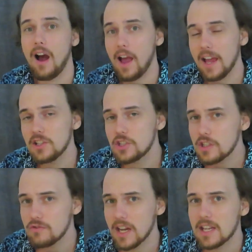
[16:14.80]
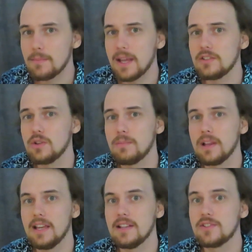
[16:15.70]
I actually recommend your
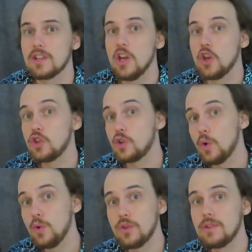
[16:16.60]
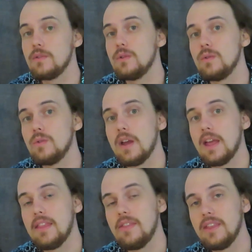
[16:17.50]
players go through
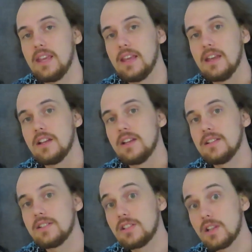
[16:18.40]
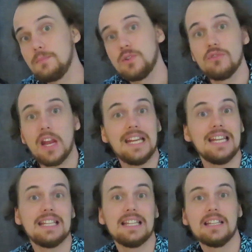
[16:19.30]
the
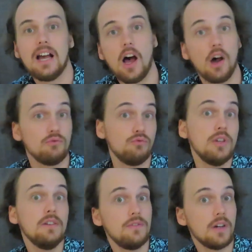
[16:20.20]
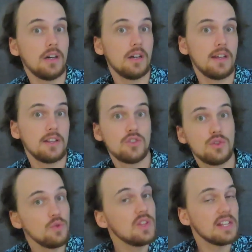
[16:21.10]
subterranean river
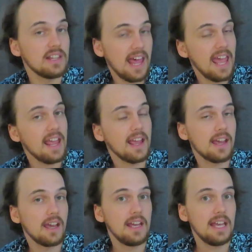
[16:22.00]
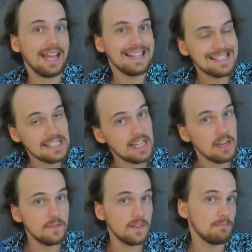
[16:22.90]
to the lake
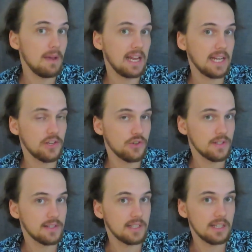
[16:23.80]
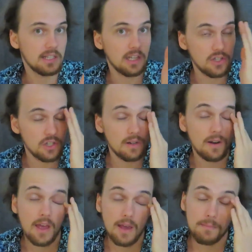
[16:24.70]
instead of the main entrance to the dungeon,
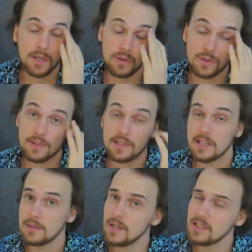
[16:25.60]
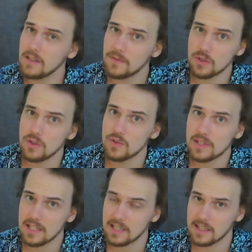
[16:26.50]
because especially if you're
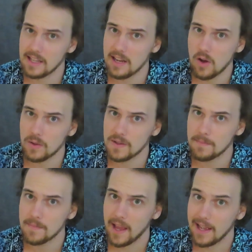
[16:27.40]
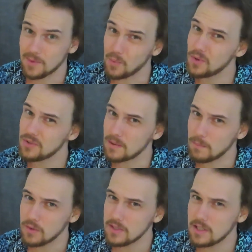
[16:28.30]
using the clay golem as wandering
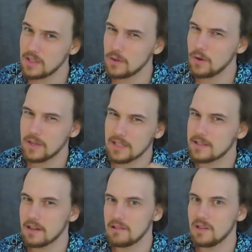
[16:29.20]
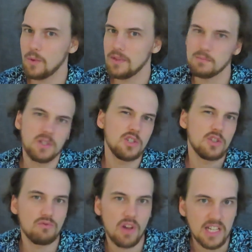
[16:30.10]
monster, you don't necessarily want them to
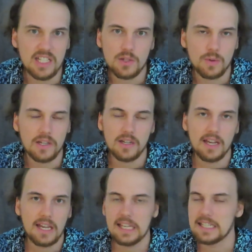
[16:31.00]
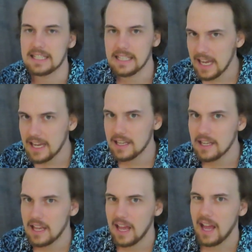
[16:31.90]
just run into it in its lair,
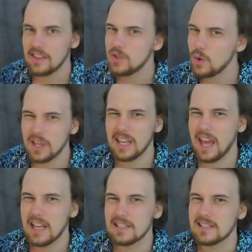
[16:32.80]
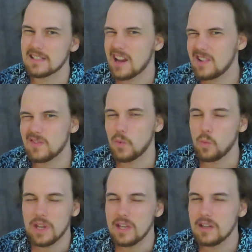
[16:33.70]
and the talking heads is kind of a
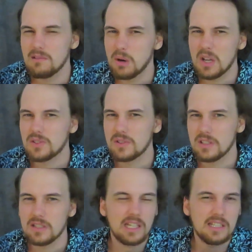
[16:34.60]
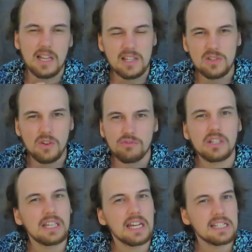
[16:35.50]
weird puzzle. It's not
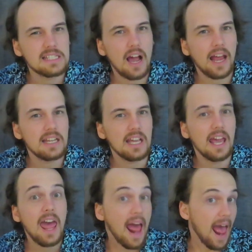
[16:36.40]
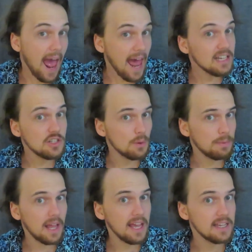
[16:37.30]
really exciting, and your
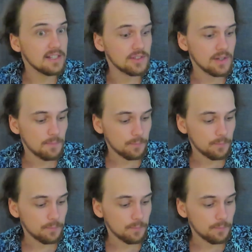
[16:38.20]
players